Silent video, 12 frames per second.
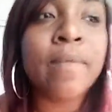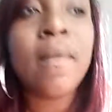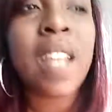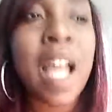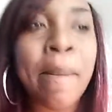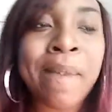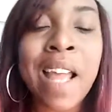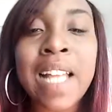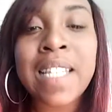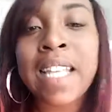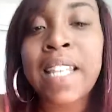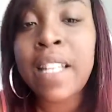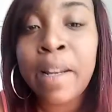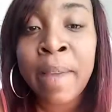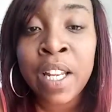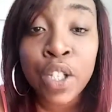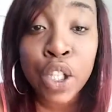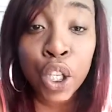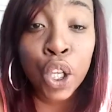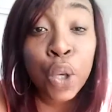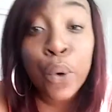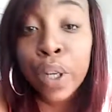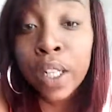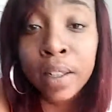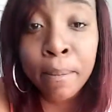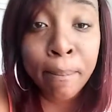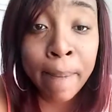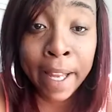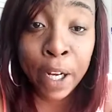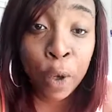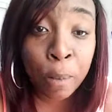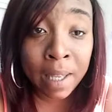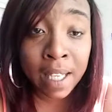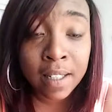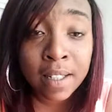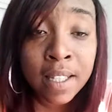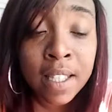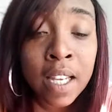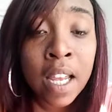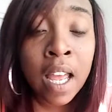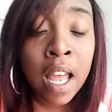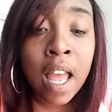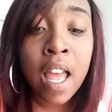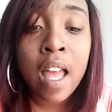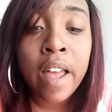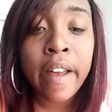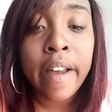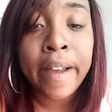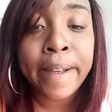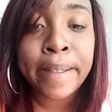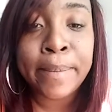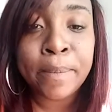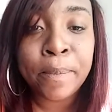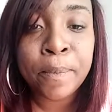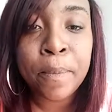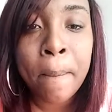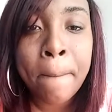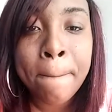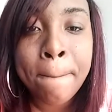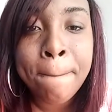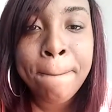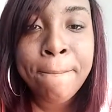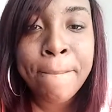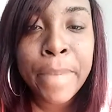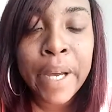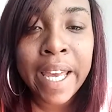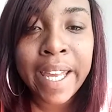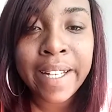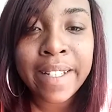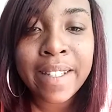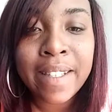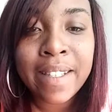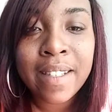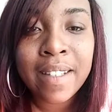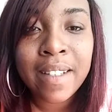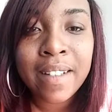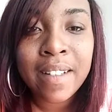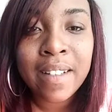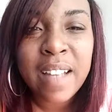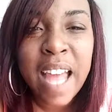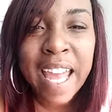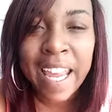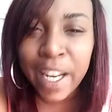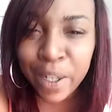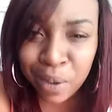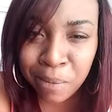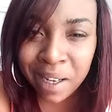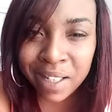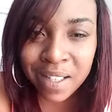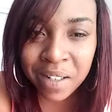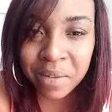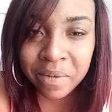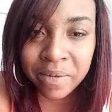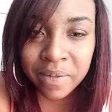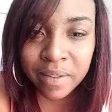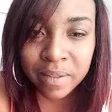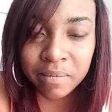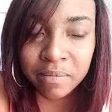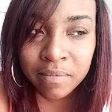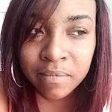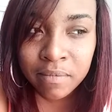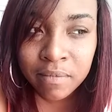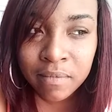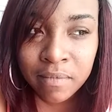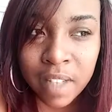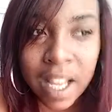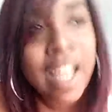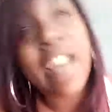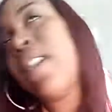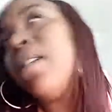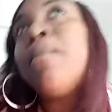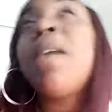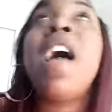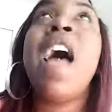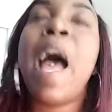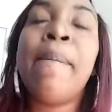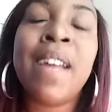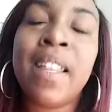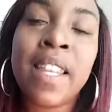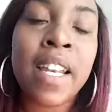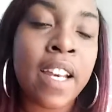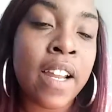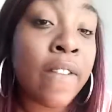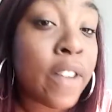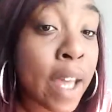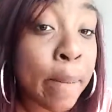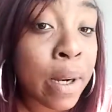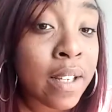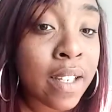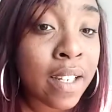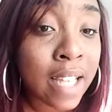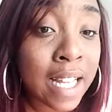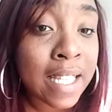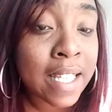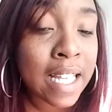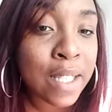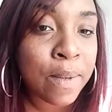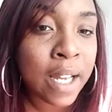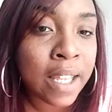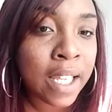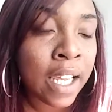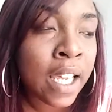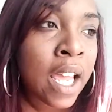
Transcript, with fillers: I'm not saying that I'm insecure by no means, um, but I hinder myself. Um, I'm not thin enough for that person. That's that's what I think.